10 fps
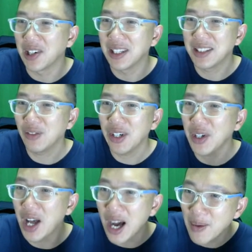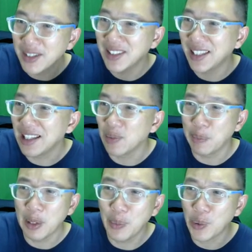It's very common sense, but
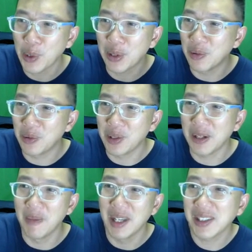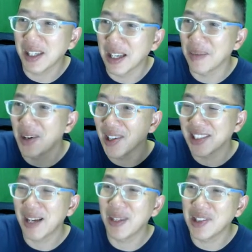people are really messing it up all the
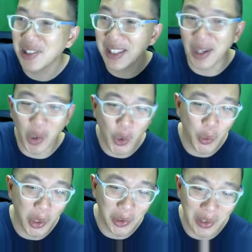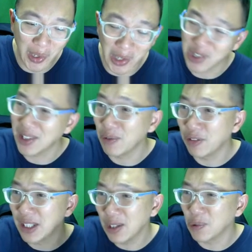time. They're using the old world's logic with
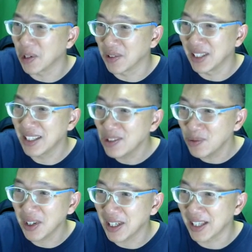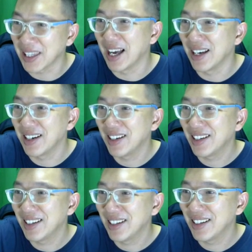the new world. It doesn't work like that.
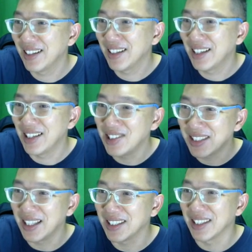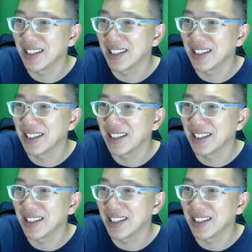It just doesn't.